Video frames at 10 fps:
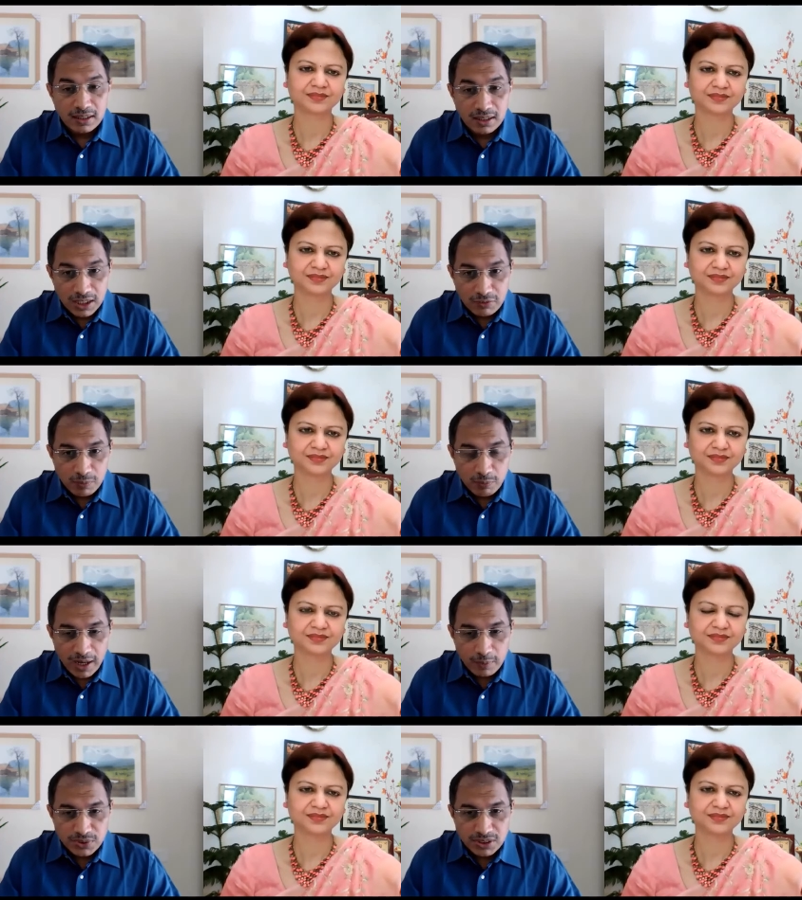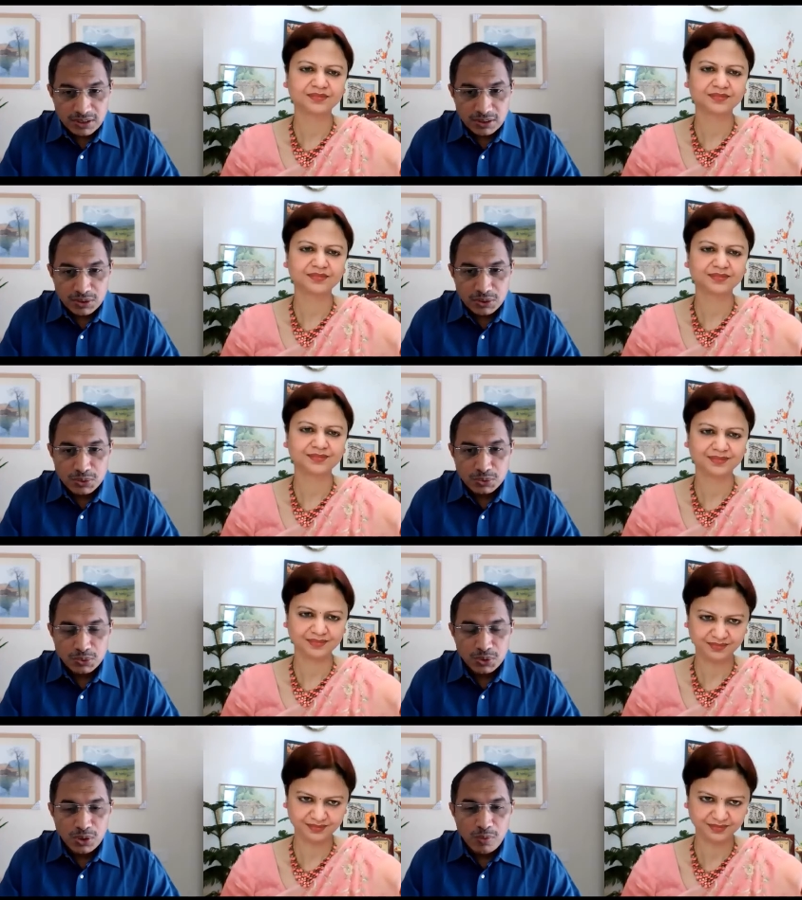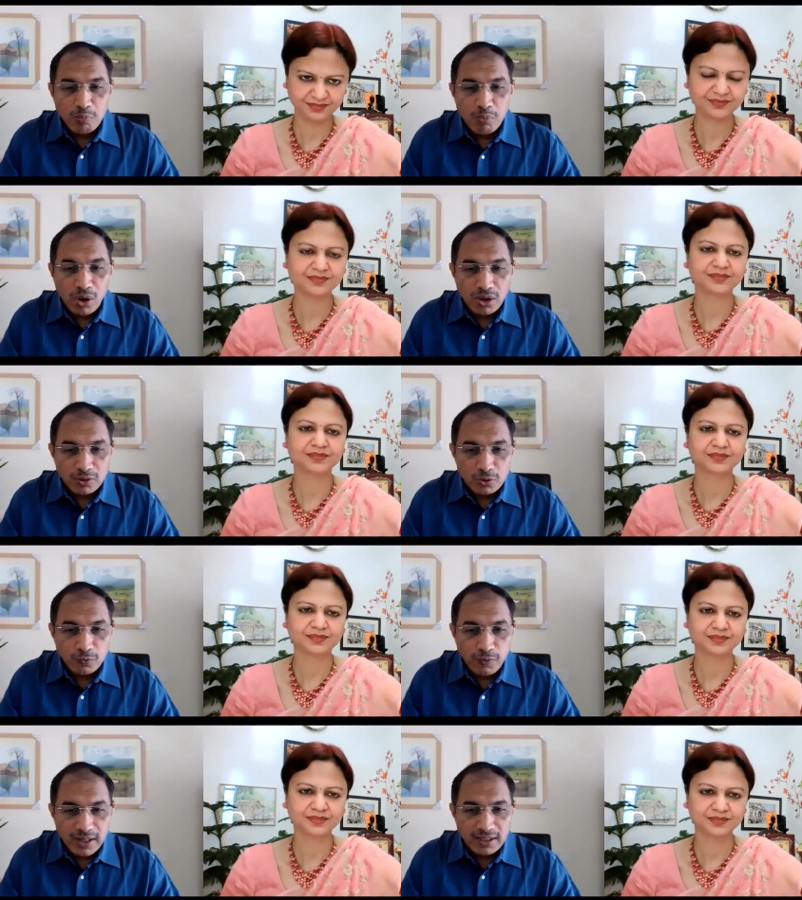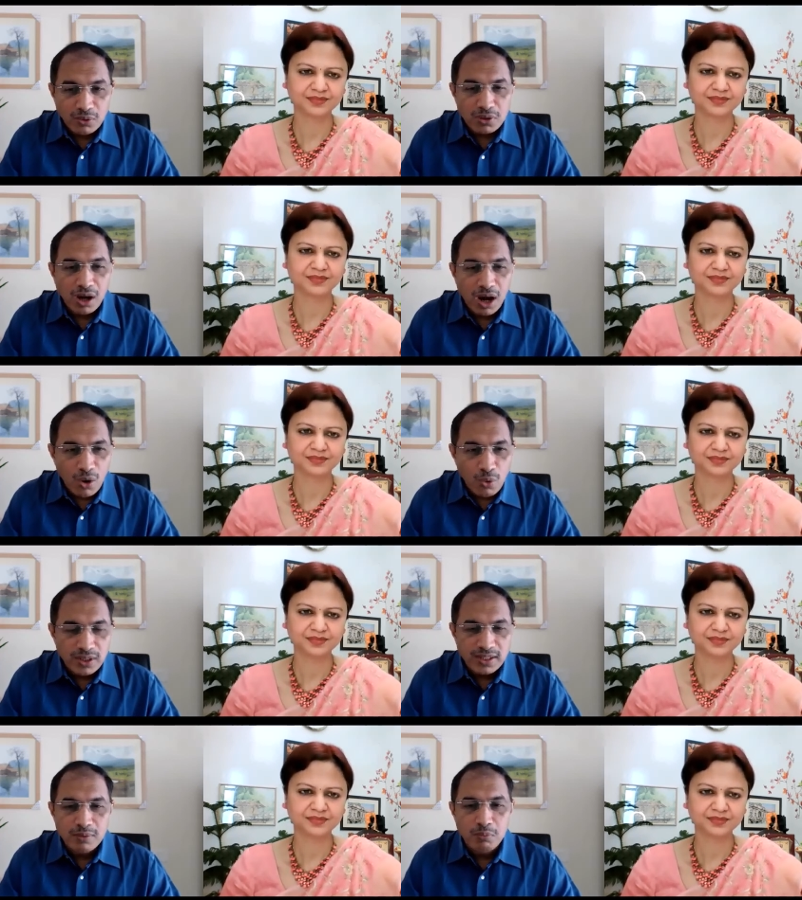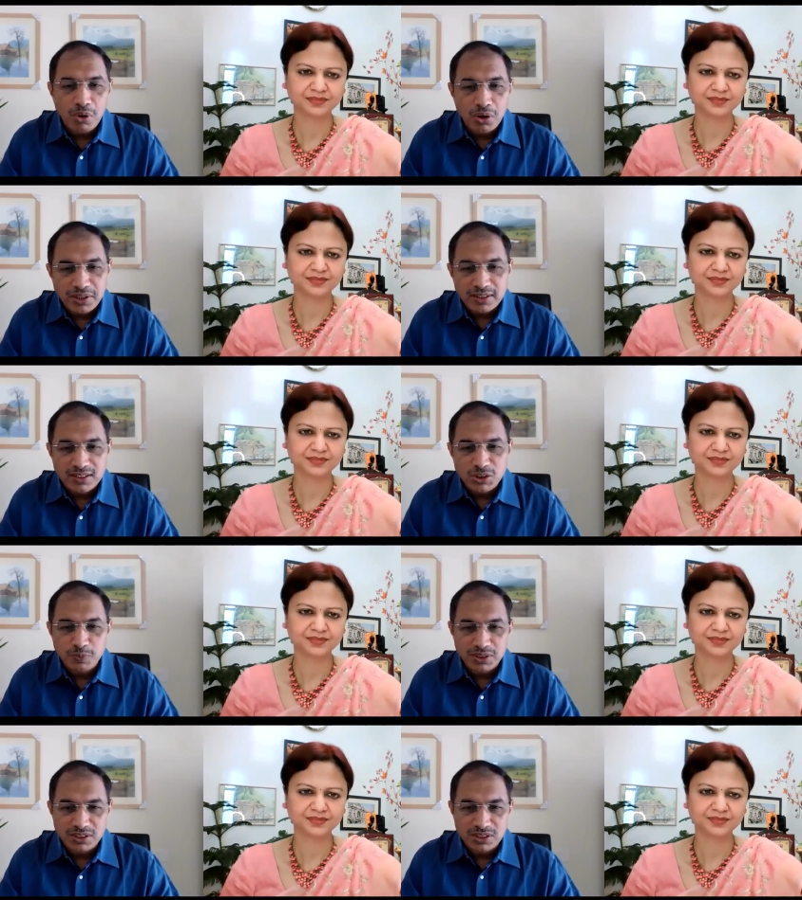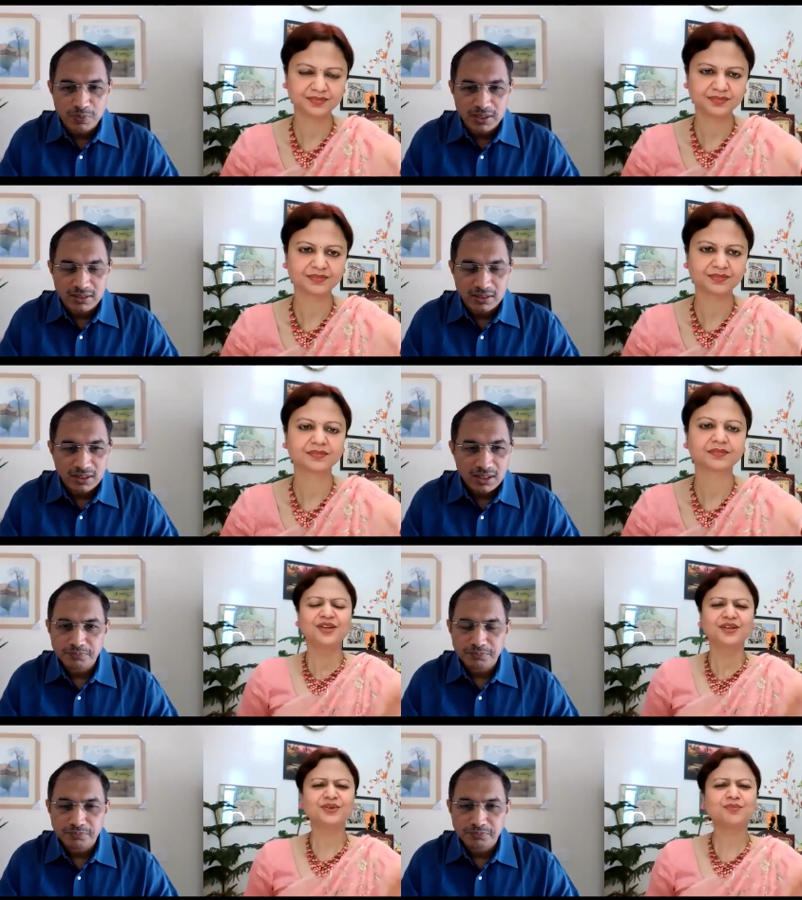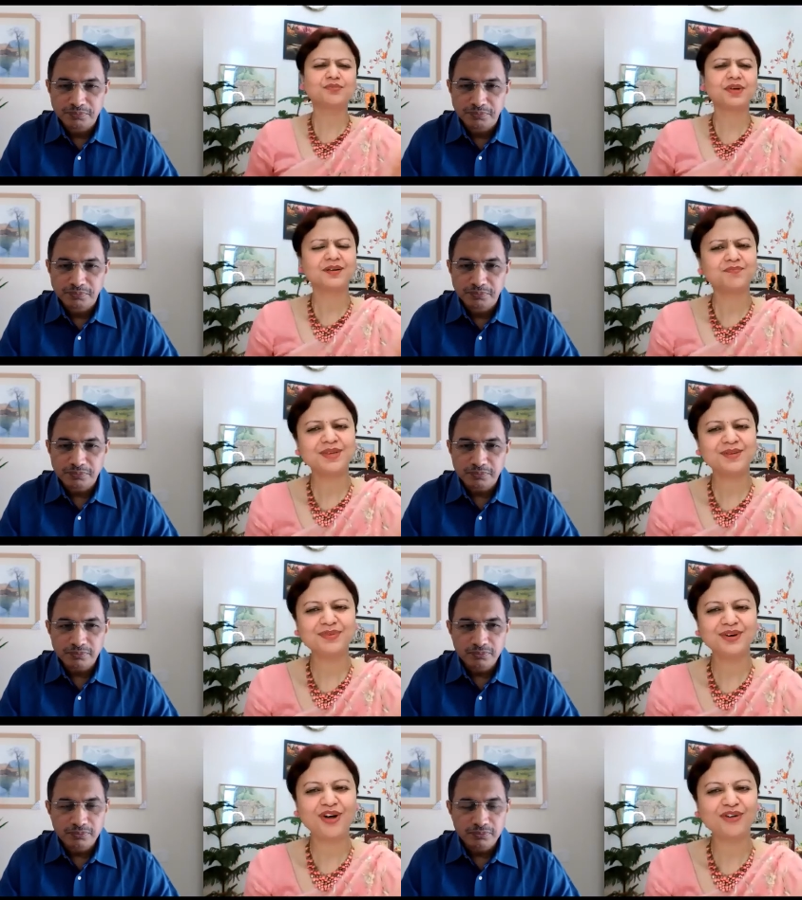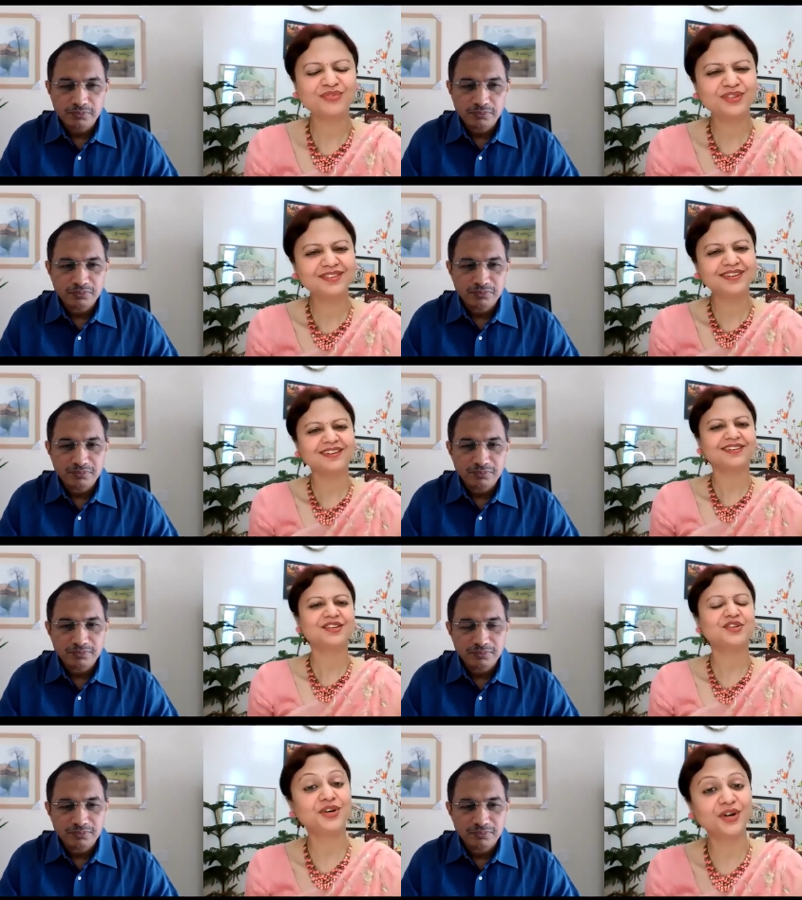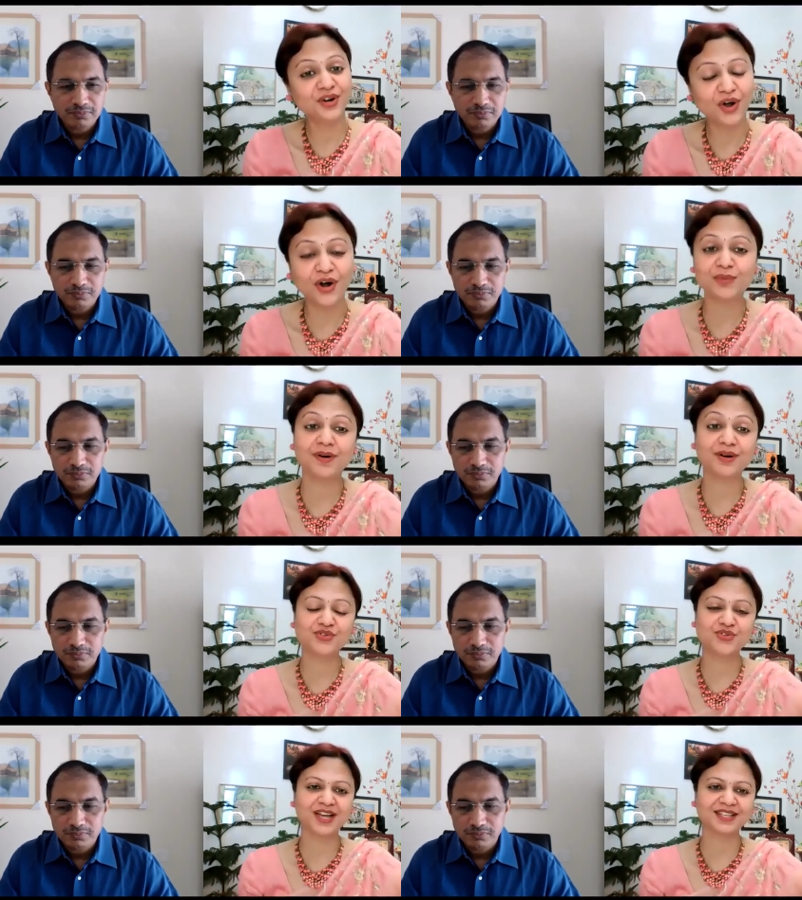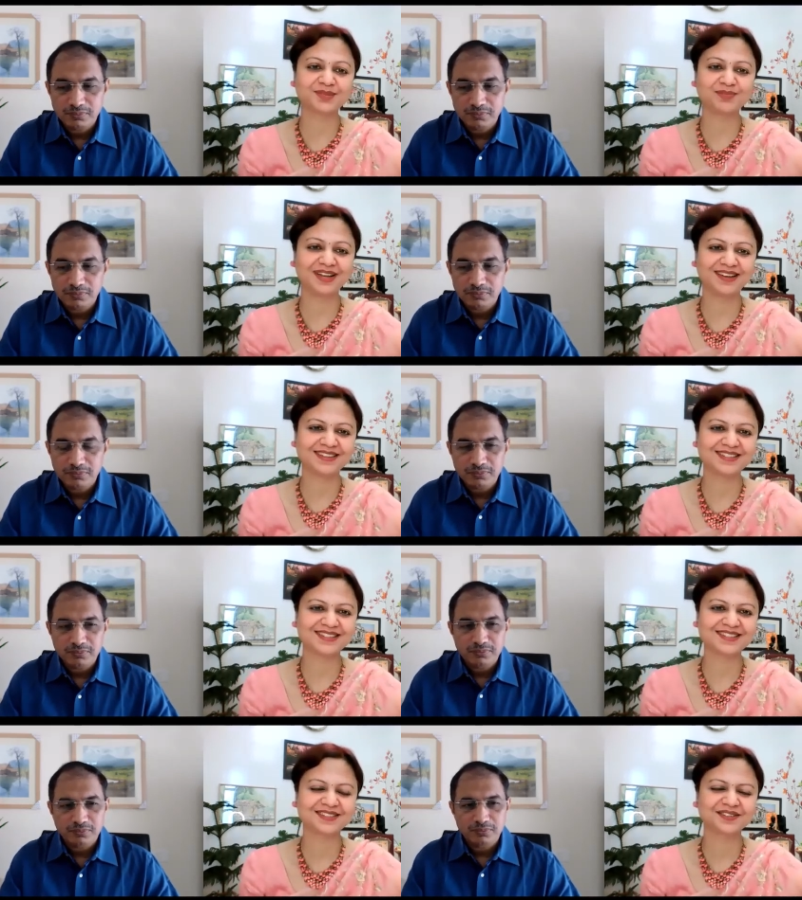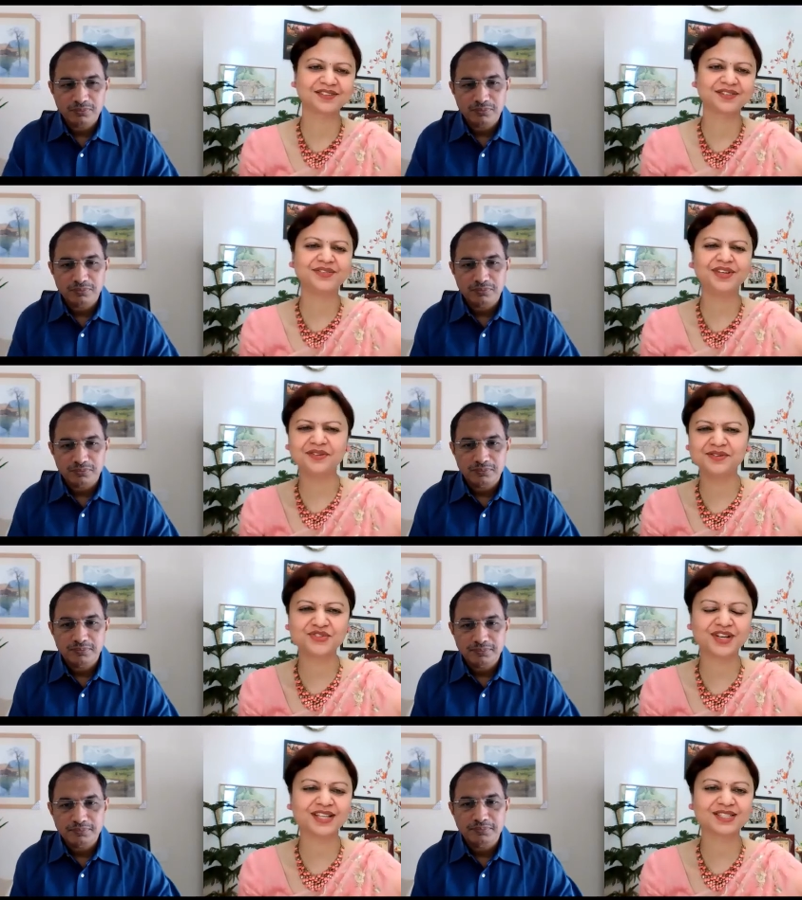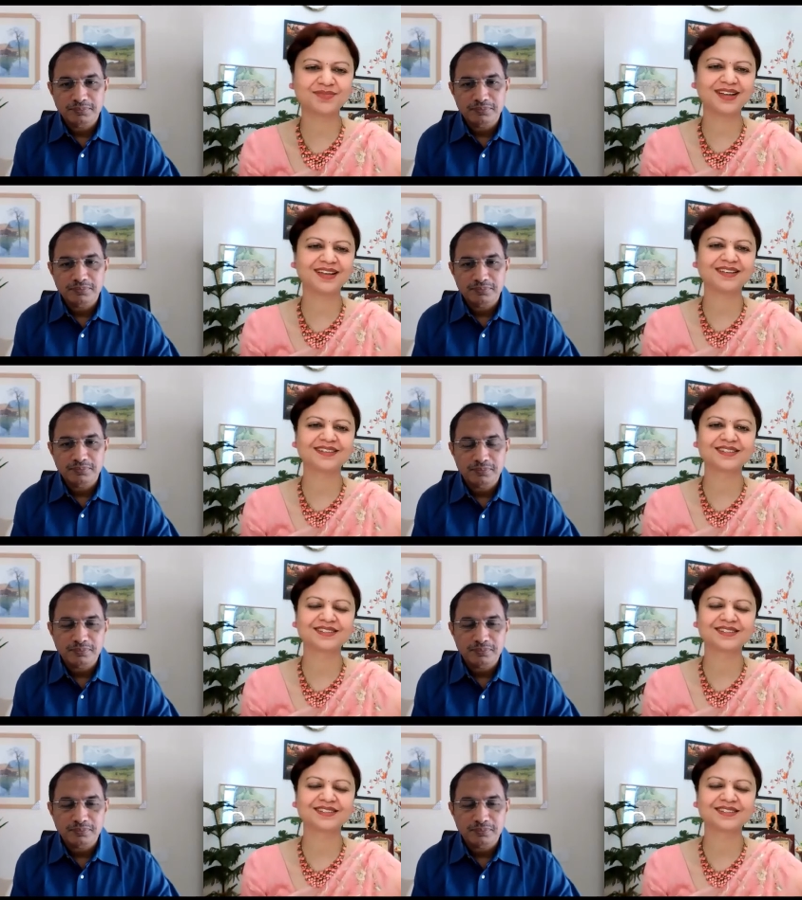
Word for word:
Speaker 1: liquid biopsy to to find out how we can monitor these patients better.
Speaker 2: You know, uh, people often hear a lot about transplants, renal transplant,